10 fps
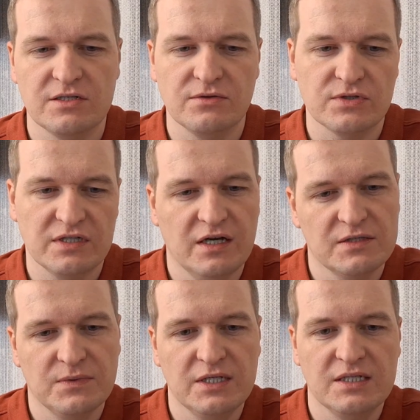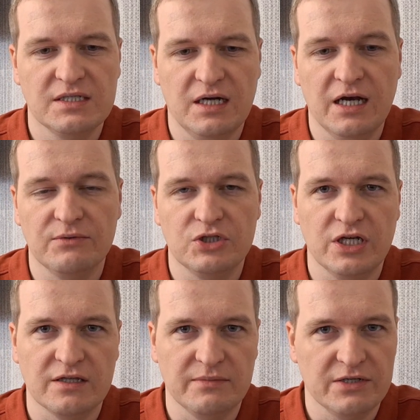So to start with, I would
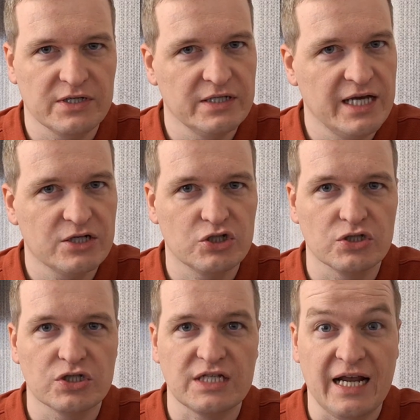check the battery connections